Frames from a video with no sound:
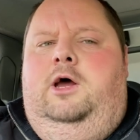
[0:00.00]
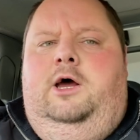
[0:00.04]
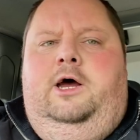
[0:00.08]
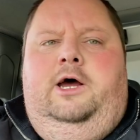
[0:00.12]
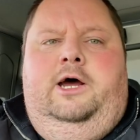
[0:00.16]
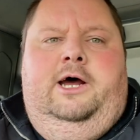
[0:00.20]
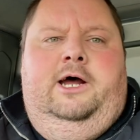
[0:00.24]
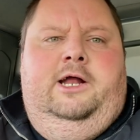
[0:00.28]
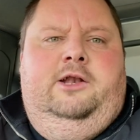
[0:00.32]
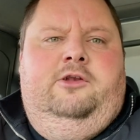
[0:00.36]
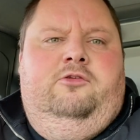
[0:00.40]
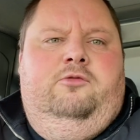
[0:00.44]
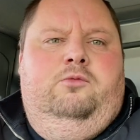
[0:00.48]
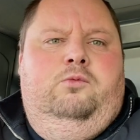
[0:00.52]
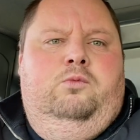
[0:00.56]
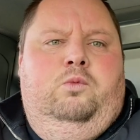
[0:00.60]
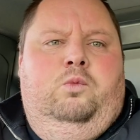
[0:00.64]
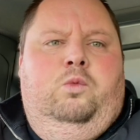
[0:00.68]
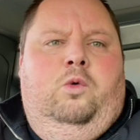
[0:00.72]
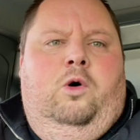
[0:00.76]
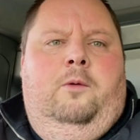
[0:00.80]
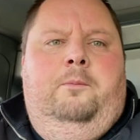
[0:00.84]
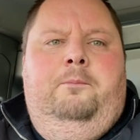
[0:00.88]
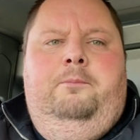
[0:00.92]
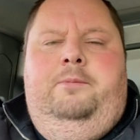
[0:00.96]
had
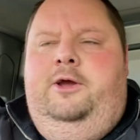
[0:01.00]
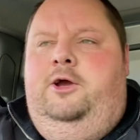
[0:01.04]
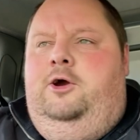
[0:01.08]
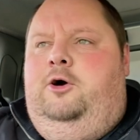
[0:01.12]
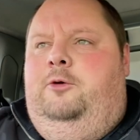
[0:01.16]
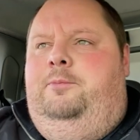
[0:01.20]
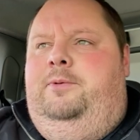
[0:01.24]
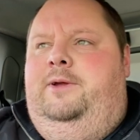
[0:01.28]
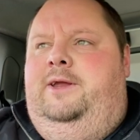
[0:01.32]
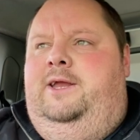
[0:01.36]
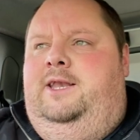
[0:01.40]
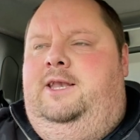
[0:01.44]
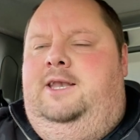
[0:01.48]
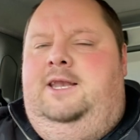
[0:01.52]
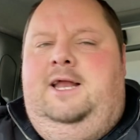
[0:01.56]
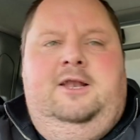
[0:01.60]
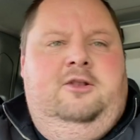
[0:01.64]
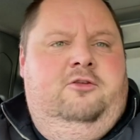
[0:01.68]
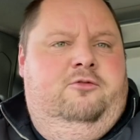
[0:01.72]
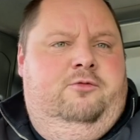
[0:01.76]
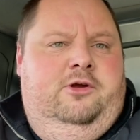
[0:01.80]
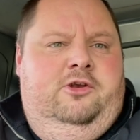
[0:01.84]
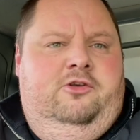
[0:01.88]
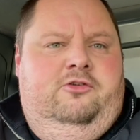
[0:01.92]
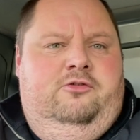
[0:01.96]
one pickup in
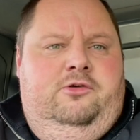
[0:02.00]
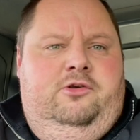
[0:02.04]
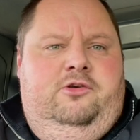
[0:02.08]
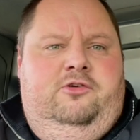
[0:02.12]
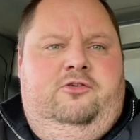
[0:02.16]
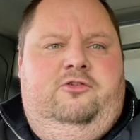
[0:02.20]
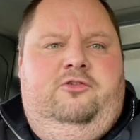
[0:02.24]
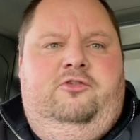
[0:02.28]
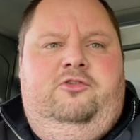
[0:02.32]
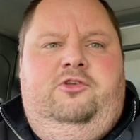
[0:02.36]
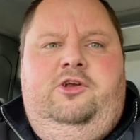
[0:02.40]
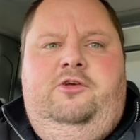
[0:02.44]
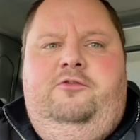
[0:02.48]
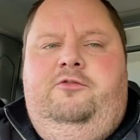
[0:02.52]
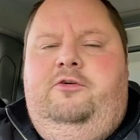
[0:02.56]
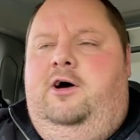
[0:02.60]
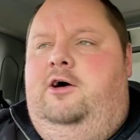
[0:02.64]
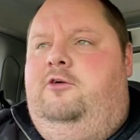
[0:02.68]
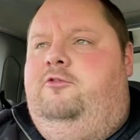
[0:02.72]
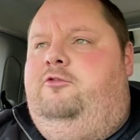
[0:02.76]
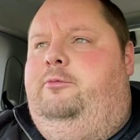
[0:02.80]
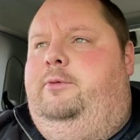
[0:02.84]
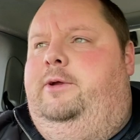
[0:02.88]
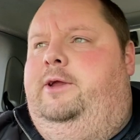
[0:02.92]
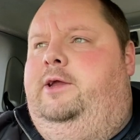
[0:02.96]
Nantwich, which isn't too far
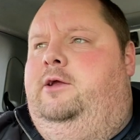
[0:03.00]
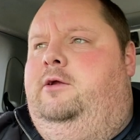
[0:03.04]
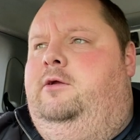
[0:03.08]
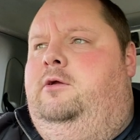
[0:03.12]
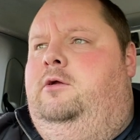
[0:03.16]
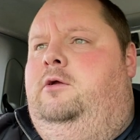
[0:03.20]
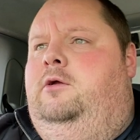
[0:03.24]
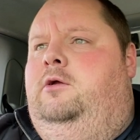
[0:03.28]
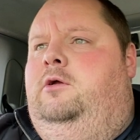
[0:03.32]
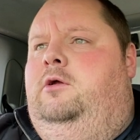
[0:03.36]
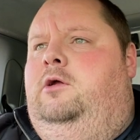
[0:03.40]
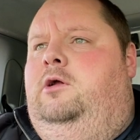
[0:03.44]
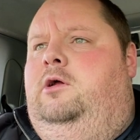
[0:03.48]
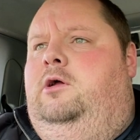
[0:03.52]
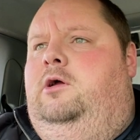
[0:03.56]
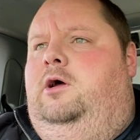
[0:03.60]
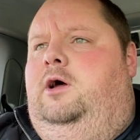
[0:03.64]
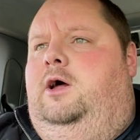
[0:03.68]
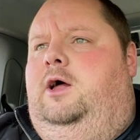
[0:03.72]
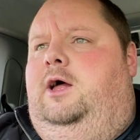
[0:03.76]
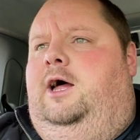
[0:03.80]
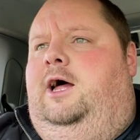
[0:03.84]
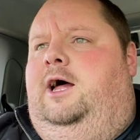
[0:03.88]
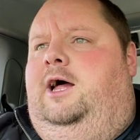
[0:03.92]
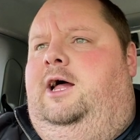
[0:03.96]
from me,
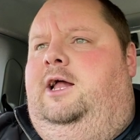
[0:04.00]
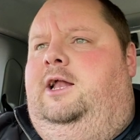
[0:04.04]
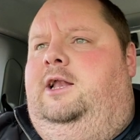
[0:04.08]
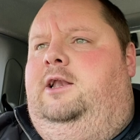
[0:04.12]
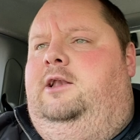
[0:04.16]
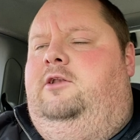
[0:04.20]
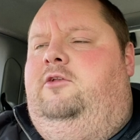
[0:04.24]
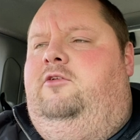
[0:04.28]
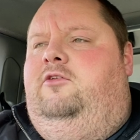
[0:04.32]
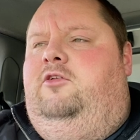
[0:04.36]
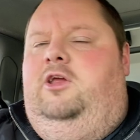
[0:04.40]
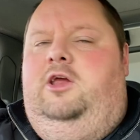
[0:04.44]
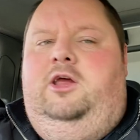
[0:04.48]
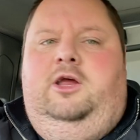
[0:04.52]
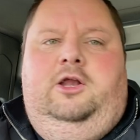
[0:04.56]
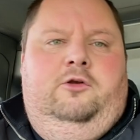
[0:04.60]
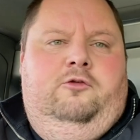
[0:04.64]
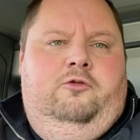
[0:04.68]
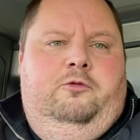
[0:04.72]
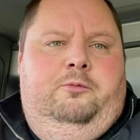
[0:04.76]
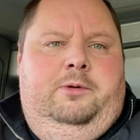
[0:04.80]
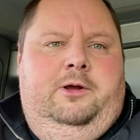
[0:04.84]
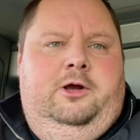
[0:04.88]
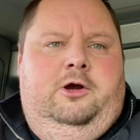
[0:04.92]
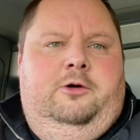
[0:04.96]
and
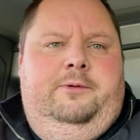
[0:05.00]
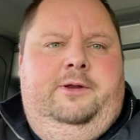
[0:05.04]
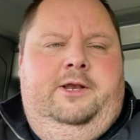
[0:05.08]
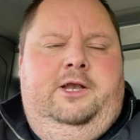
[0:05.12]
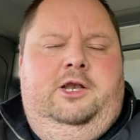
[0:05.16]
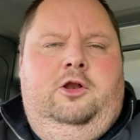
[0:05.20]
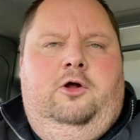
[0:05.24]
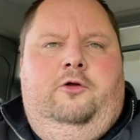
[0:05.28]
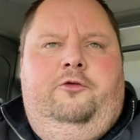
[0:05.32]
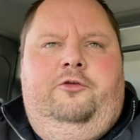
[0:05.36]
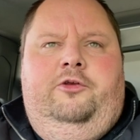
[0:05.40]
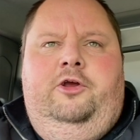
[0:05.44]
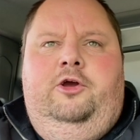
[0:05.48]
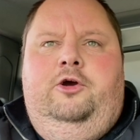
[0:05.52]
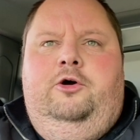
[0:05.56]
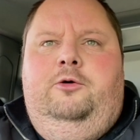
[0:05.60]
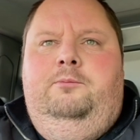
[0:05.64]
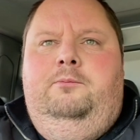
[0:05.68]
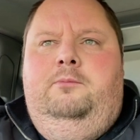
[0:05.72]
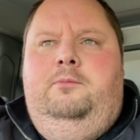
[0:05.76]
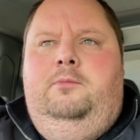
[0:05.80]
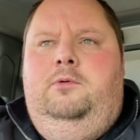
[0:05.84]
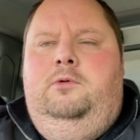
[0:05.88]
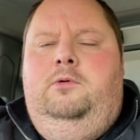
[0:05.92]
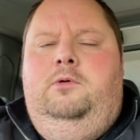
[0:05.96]
another pickup in
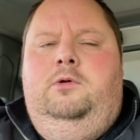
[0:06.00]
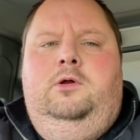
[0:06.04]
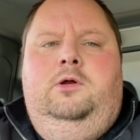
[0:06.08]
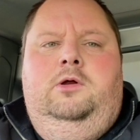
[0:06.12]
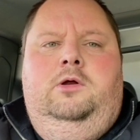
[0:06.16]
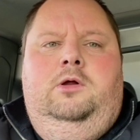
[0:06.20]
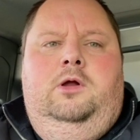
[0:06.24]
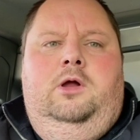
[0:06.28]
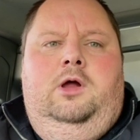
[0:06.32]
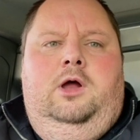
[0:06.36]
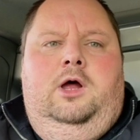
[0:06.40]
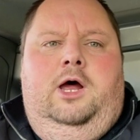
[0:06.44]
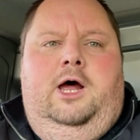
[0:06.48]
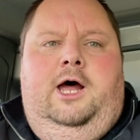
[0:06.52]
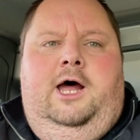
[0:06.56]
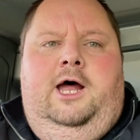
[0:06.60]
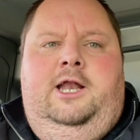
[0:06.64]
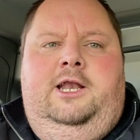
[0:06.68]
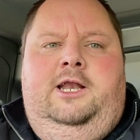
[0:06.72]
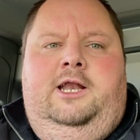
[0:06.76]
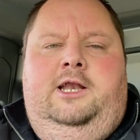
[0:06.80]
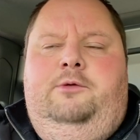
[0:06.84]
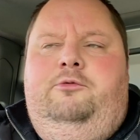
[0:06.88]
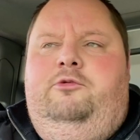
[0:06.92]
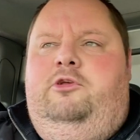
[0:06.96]
Nottingham,
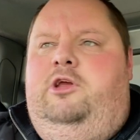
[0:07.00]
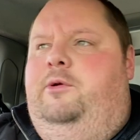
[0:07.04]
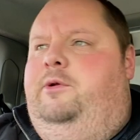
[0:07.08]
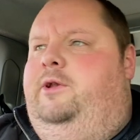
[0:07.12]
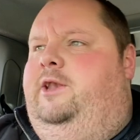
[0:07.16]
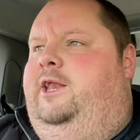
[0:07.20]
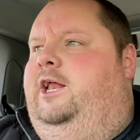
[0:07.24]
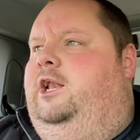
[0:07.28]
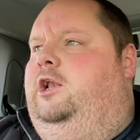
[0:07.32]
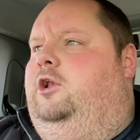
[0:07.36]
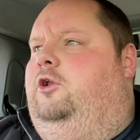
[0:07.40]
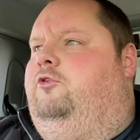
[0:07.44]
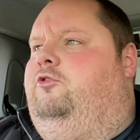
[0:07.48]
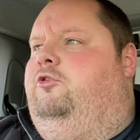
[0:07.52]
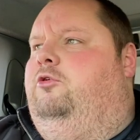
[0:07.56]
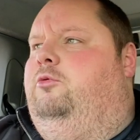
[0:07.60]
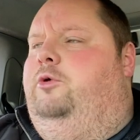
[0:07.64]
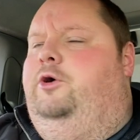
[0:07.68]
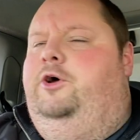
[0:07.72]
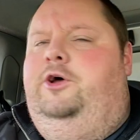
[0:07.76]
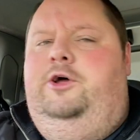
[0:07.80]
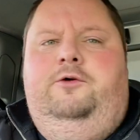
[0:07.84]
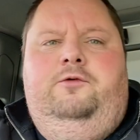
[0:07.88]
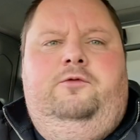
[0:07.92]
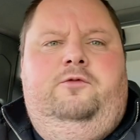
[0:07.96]
and then it was going near
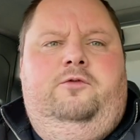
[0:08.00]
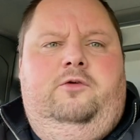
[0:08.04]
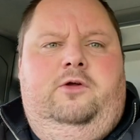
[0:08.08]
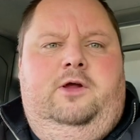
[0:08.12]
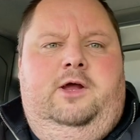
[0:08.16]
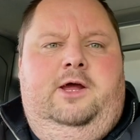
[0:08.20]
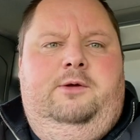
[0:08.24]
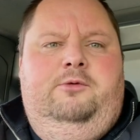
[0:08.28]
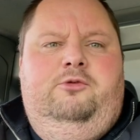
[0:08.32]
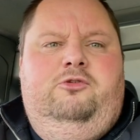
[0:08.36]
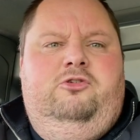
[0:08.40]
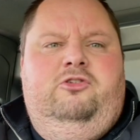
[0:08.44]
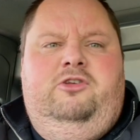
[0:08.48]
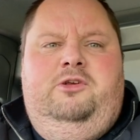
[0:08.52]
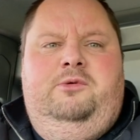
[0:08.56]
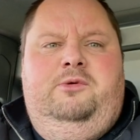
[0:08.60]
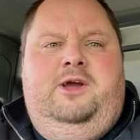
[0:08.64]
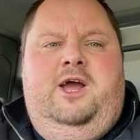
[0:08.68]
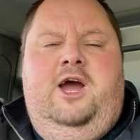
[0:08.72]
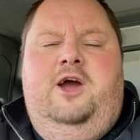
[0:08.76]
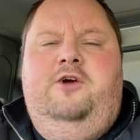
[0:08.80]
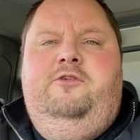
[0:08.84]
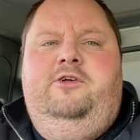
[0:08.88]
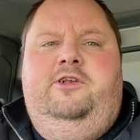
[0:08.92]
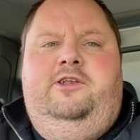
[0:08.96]
Lutterworth. It was just do a
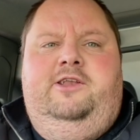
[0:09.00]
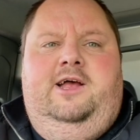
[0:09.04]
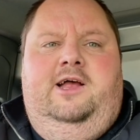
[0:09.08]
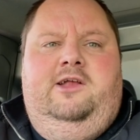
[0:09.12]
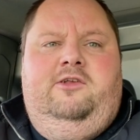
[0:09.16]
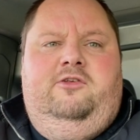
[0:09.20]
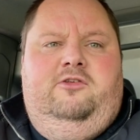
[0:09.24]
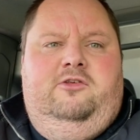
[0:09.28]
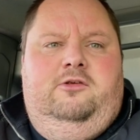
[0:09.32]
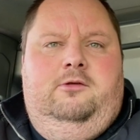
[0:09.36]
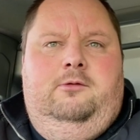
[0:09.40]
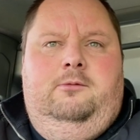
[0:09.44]
COVID test,